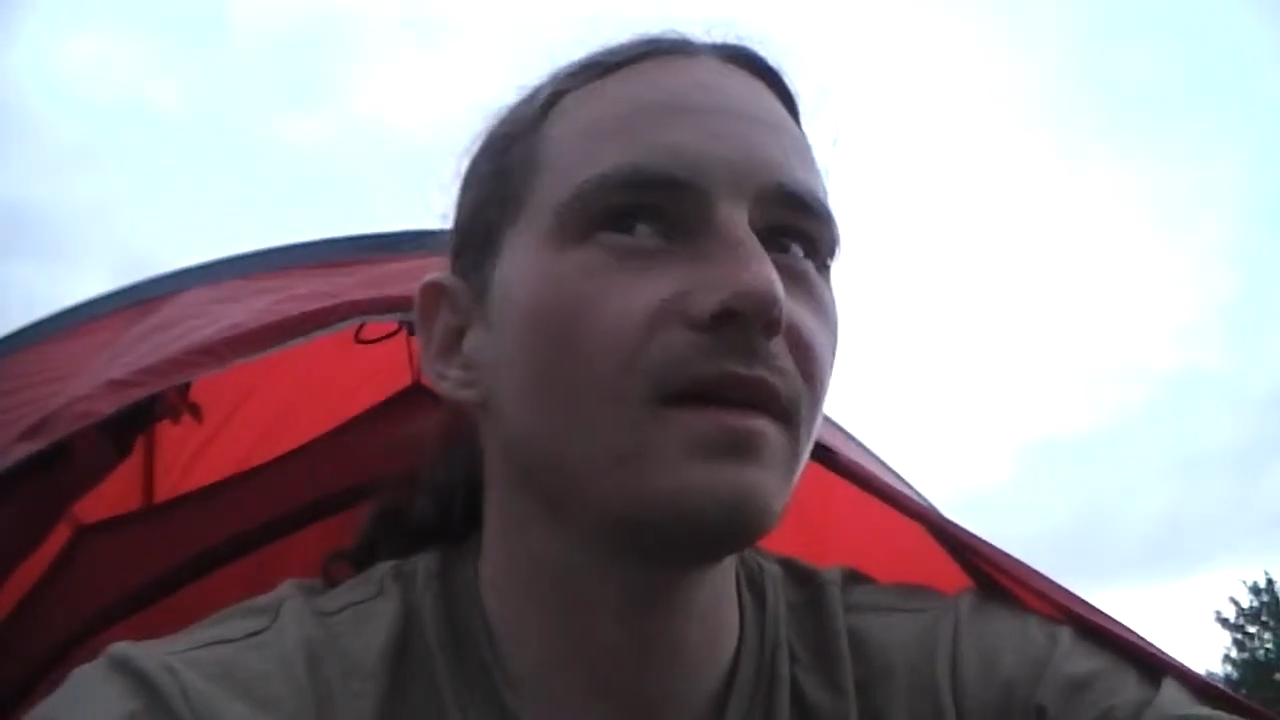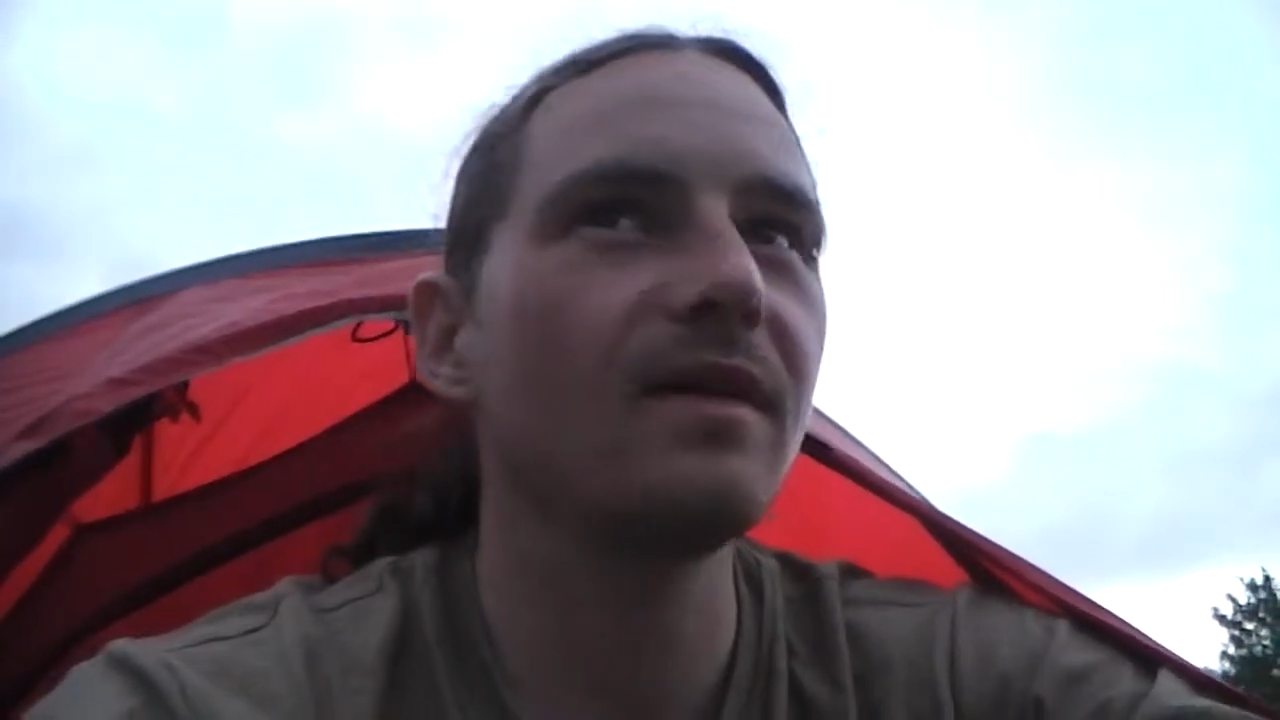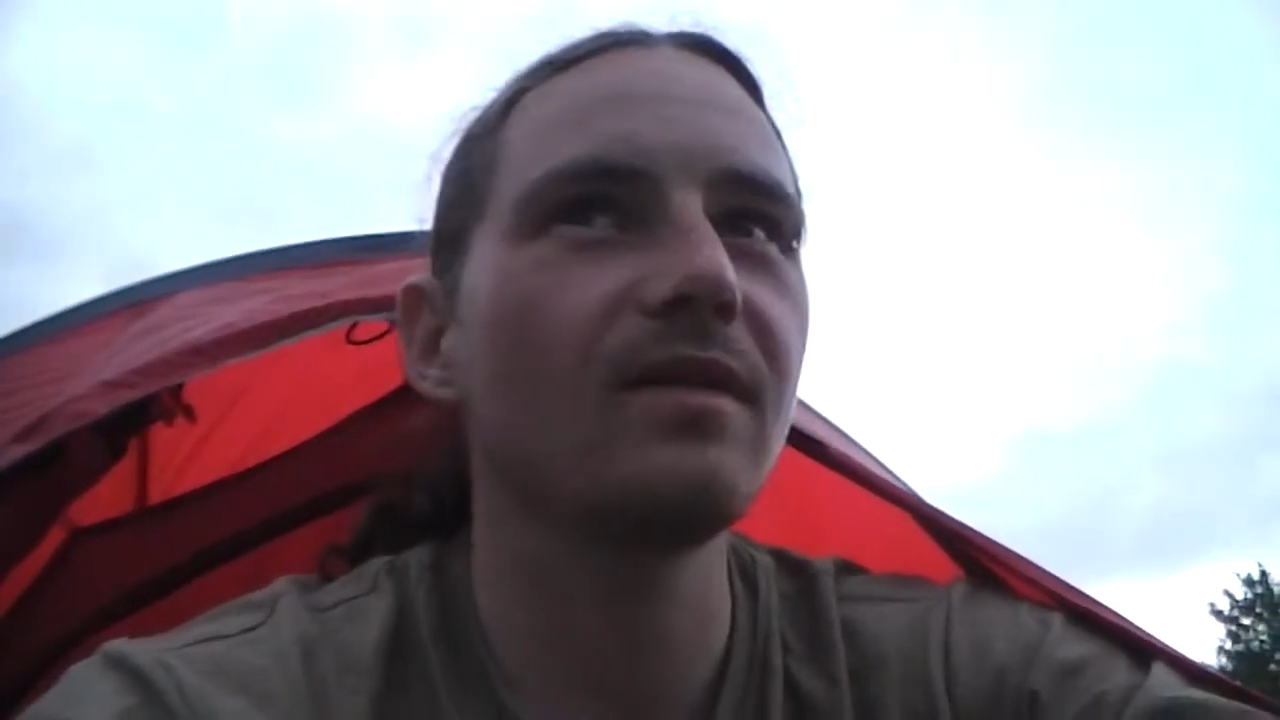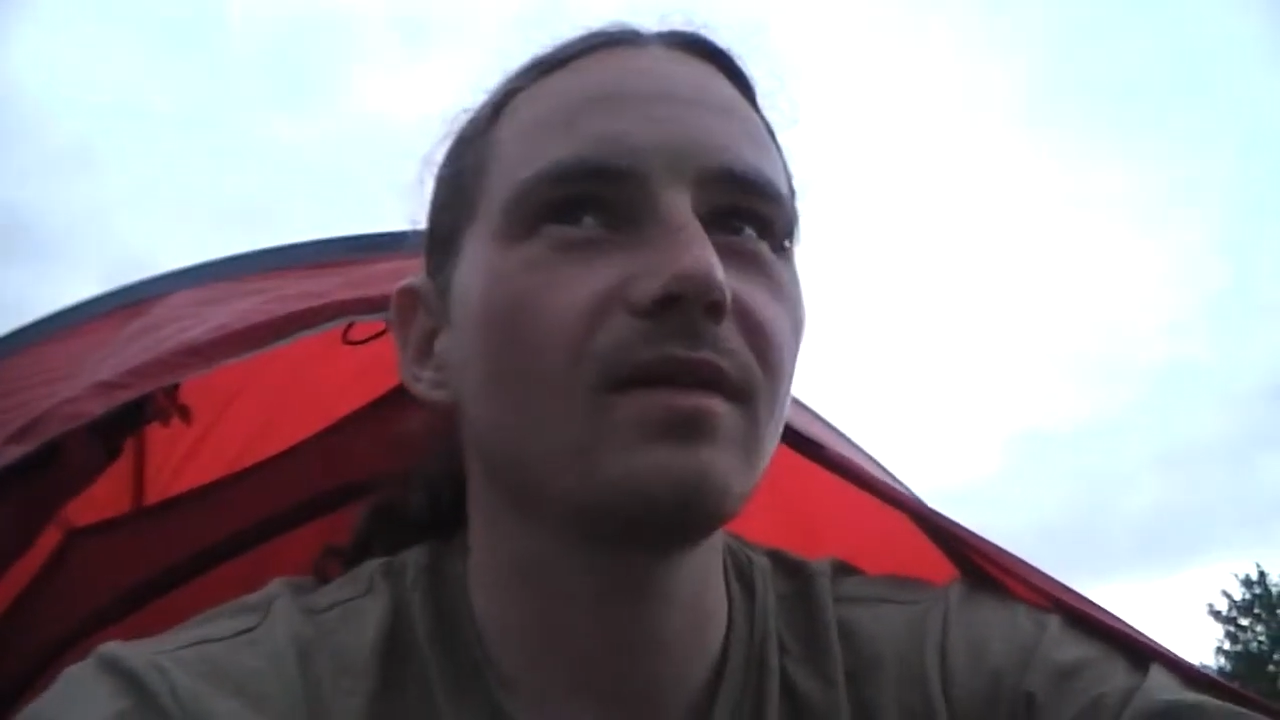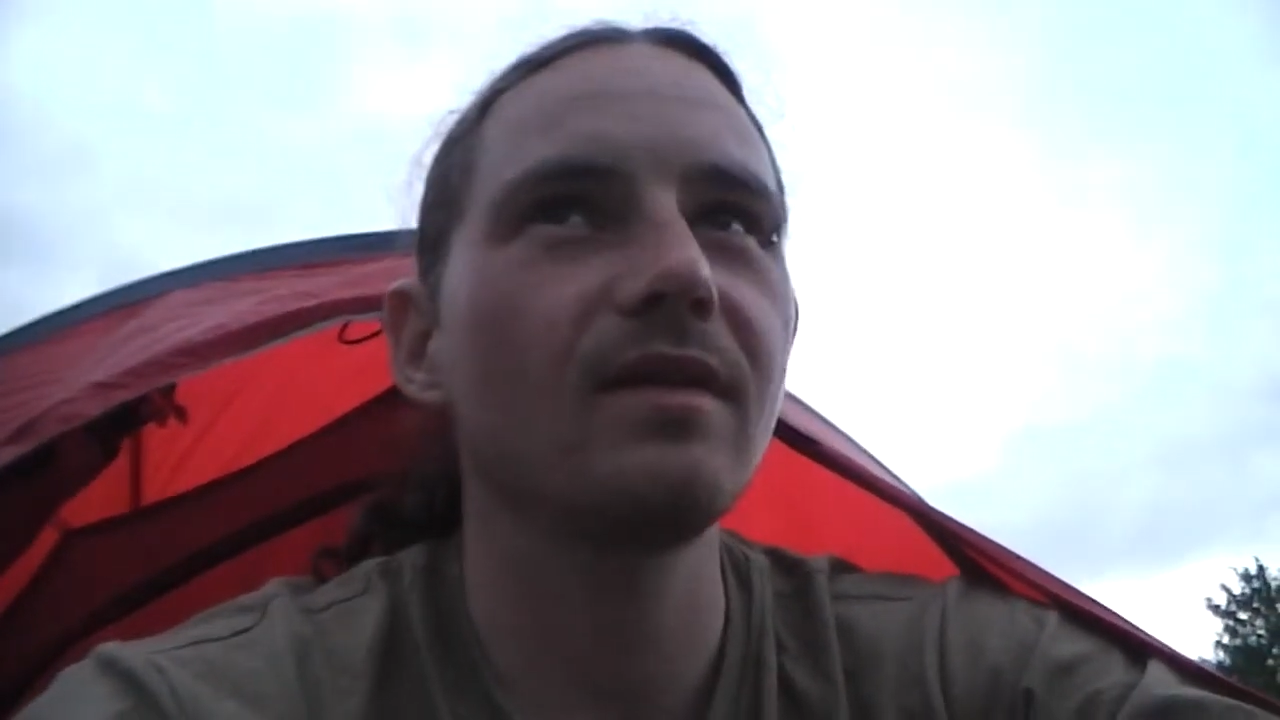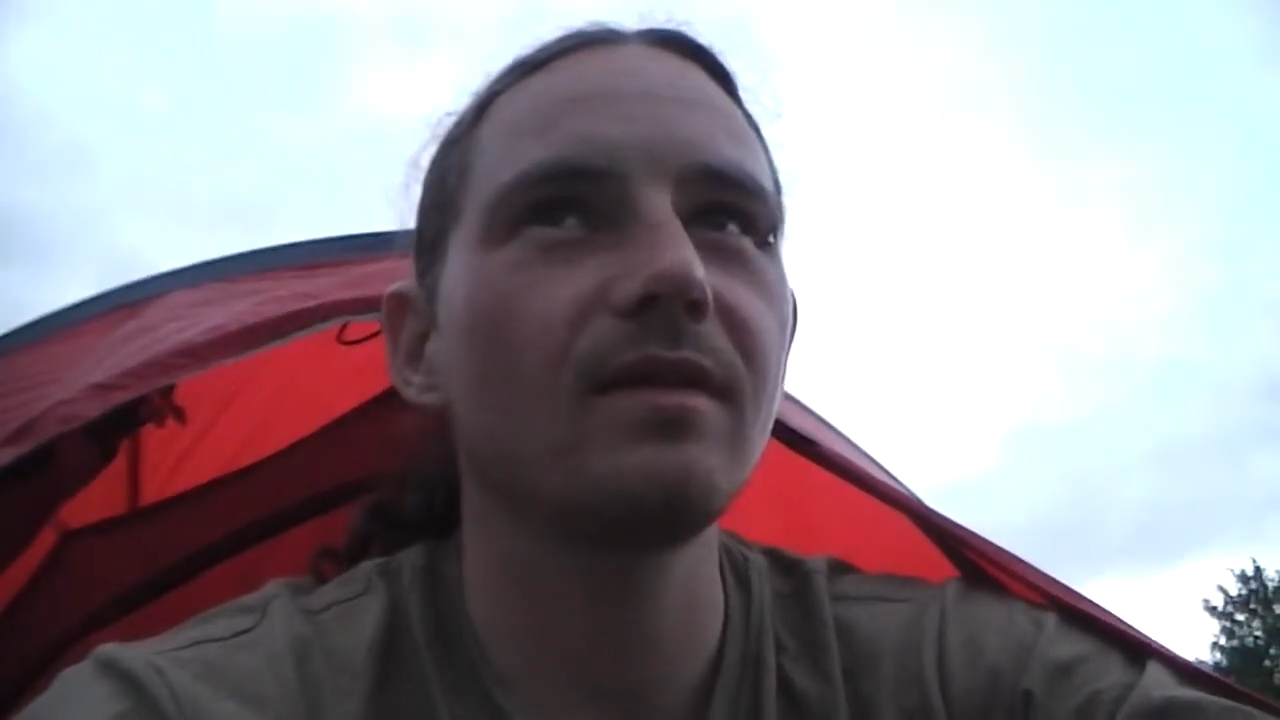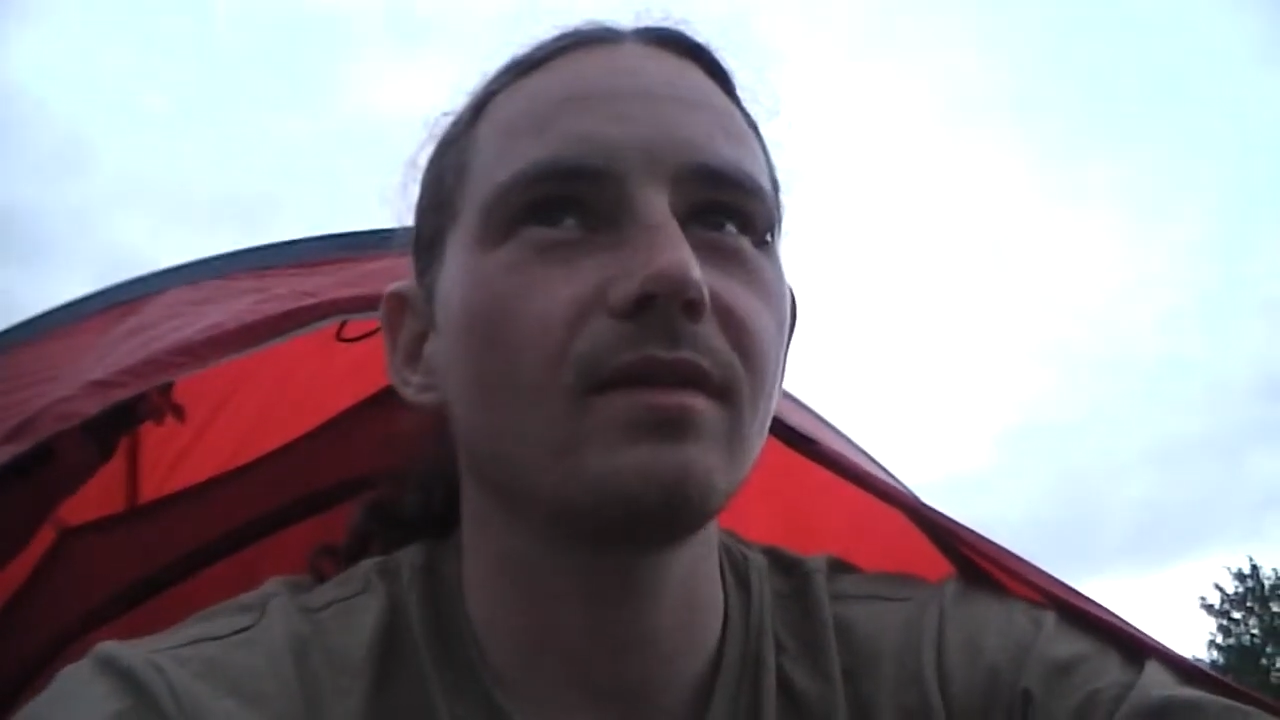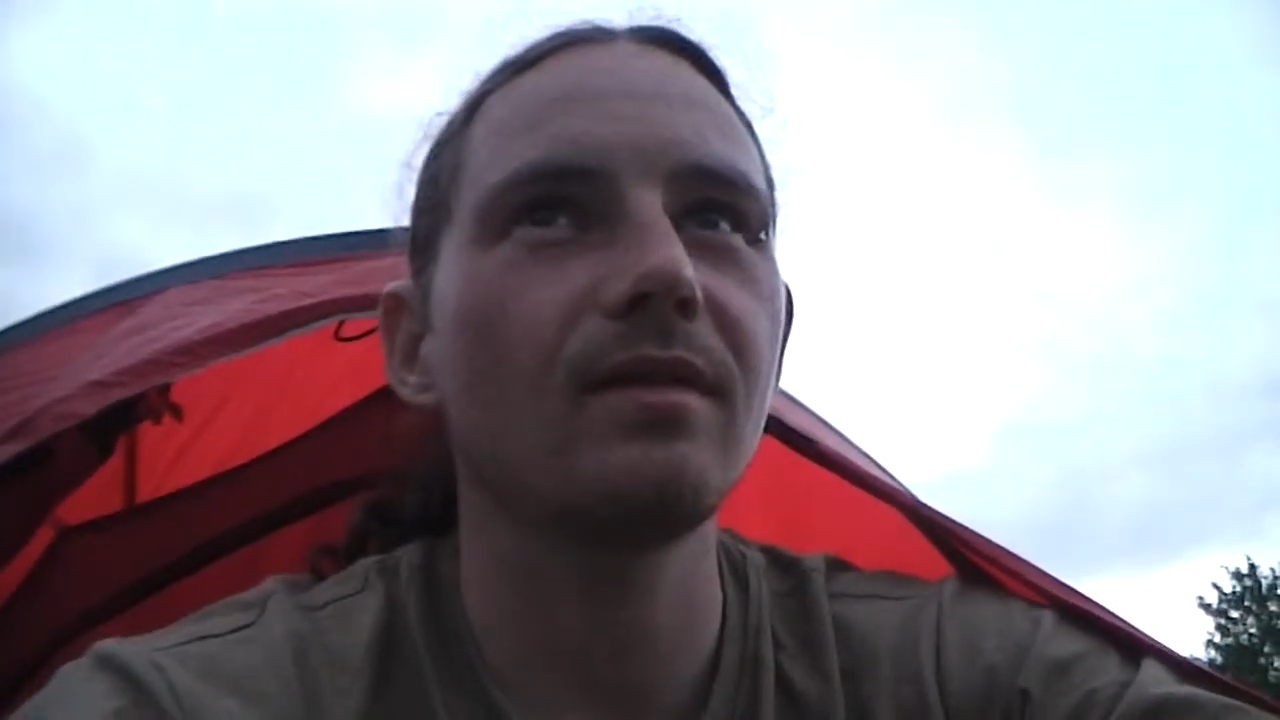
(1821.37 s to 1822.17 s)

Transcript: easy,